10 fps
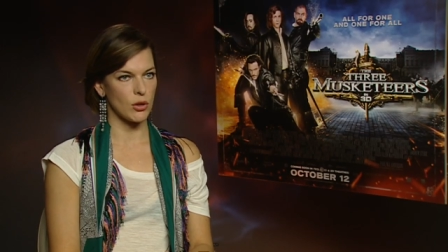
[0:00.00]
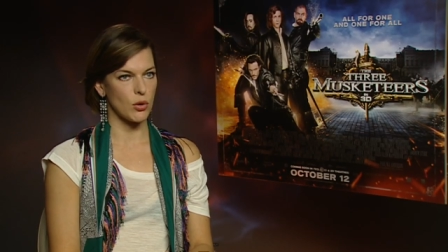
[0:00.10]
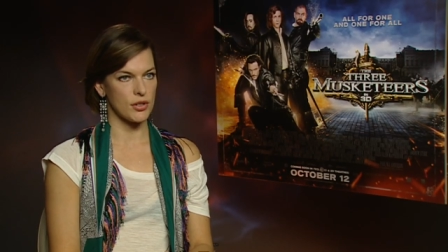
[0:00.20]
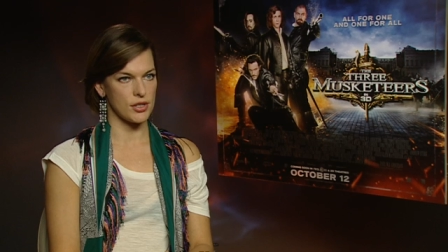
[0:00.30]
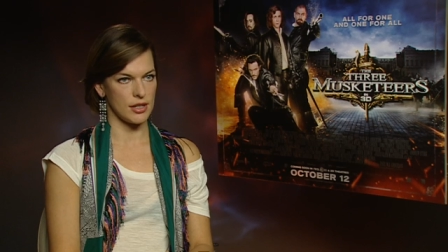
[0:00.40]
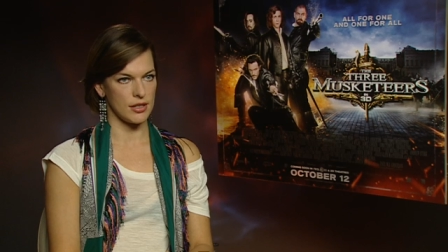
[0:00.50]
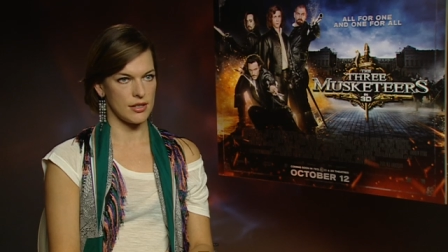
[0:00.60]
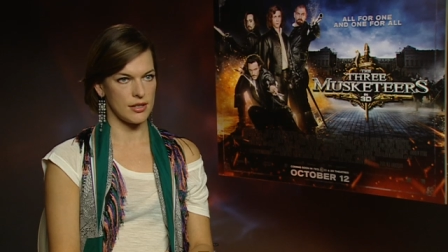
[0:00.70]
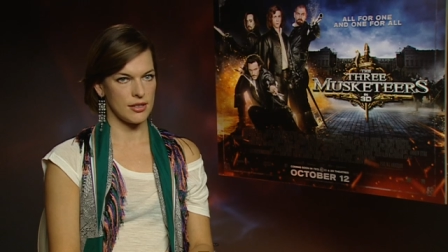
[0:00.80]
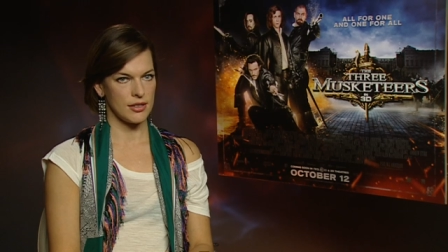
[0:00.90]

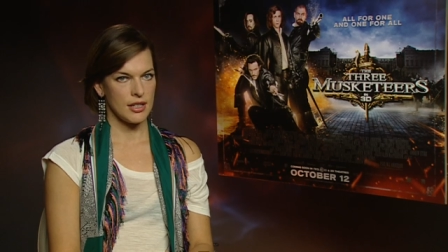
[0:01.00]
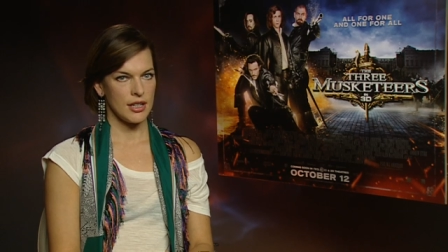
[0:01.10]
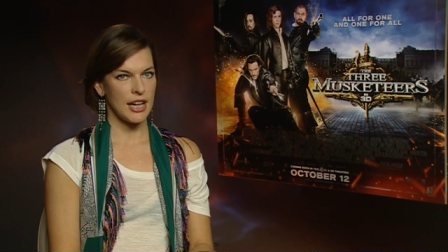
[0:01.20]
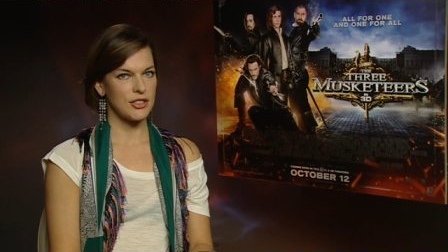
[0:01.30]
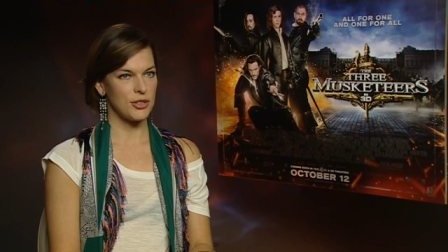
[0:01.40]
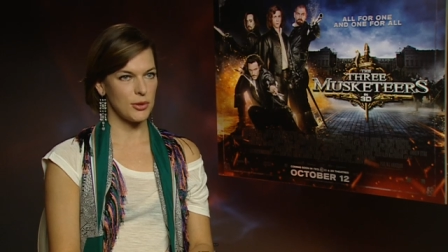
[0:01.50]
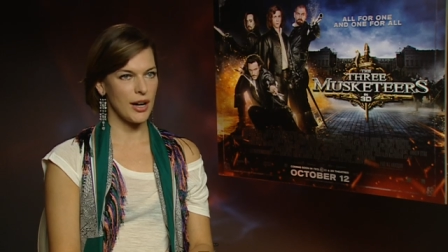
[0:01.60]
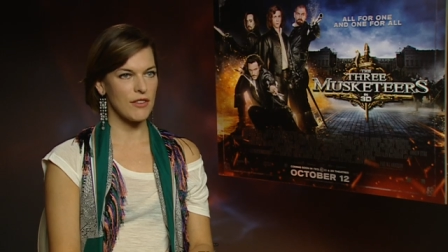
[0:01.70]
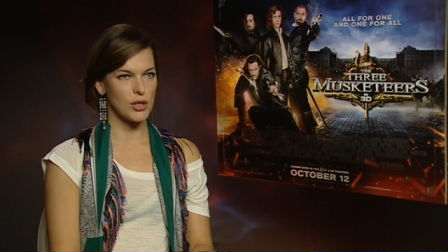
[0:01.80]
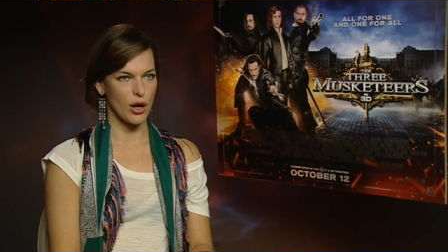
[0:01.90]
corsets. I do
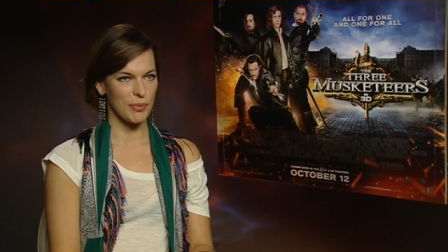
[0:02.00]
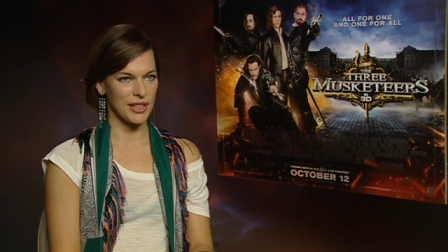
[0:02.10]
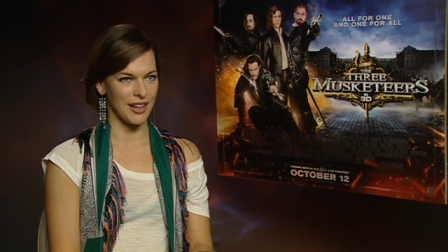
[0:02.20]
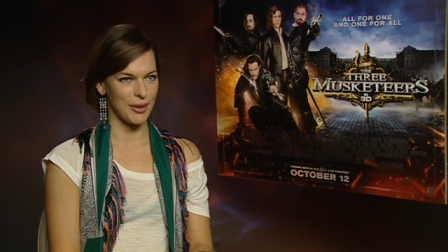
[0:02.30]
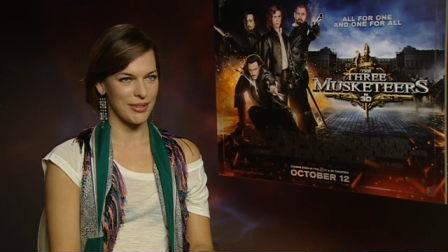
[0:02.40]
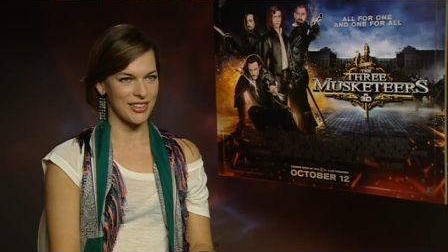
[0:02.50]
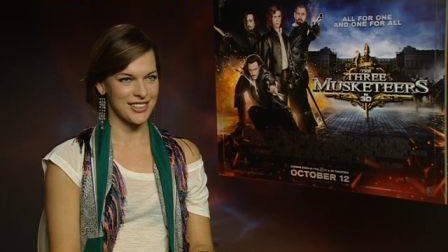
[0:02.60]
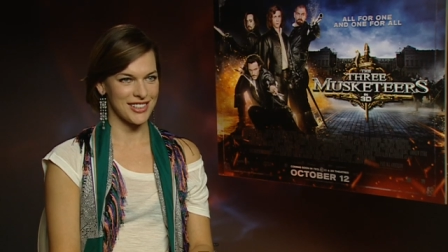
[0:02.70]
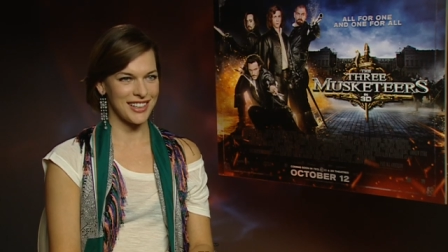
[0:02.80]
have zombie nightmares.